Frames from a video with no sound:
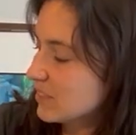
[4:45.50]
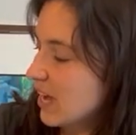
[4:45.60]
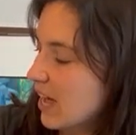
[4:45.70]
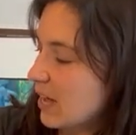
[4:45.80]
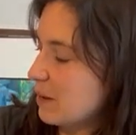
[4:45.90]

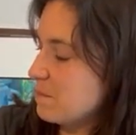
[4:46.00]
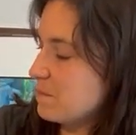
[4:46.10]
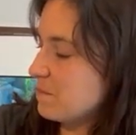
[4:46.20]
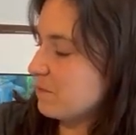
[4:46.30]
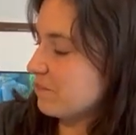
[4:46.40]
um,
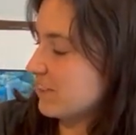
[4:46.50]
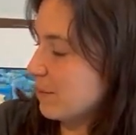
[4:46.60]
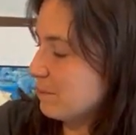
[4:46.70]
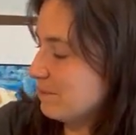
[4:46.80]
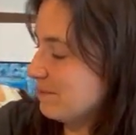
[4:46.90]

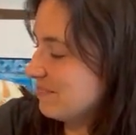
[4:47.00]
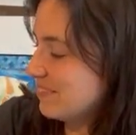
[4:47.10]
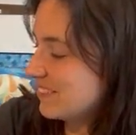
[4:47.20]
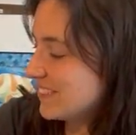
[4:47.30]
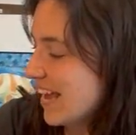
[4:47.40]
from
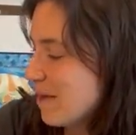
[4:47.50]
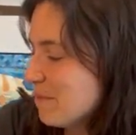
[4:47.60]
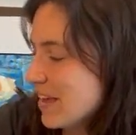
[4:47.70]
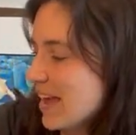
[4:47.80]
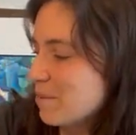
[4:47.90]

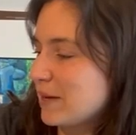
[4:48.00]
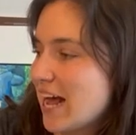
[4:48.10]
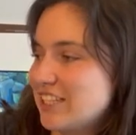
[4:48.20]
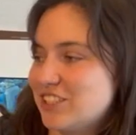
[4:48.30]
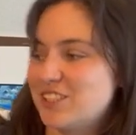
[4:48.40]
taping it, but I
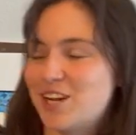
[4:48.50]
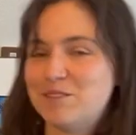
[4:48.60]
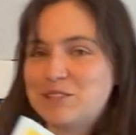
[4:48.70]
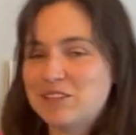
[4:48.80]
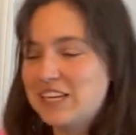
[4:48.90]
just thought it
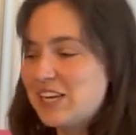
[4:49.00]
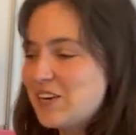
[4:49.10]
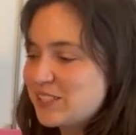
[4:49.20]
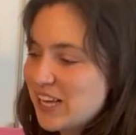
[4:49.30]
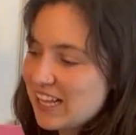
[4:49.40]
was really
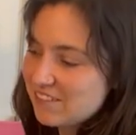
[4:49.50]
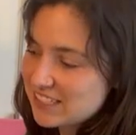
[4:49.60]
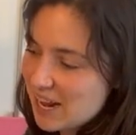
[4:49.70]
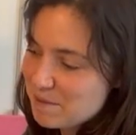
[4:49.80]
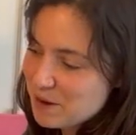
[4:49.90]
cute. So I left it
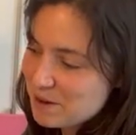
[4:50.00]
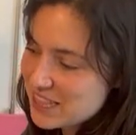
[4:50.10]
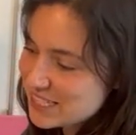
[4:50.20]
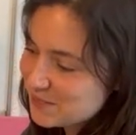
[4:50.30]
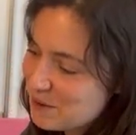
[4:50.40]
up here with
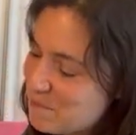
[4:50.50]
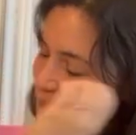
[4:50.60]
this one.